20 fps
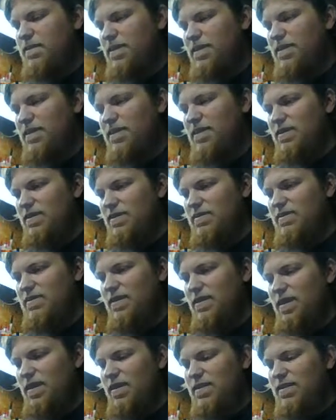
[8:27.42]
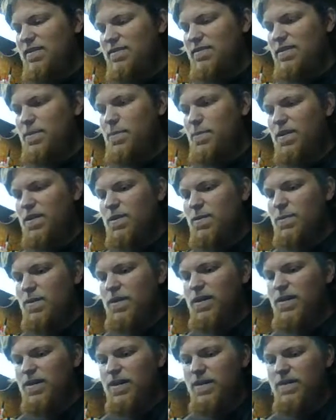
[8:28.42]
that is the American
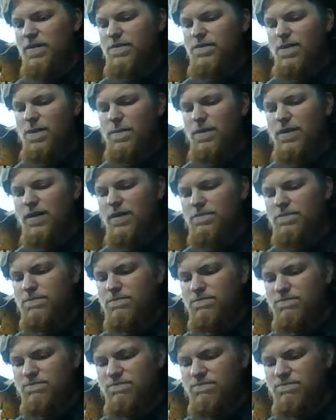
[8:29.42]
way of life. I mean,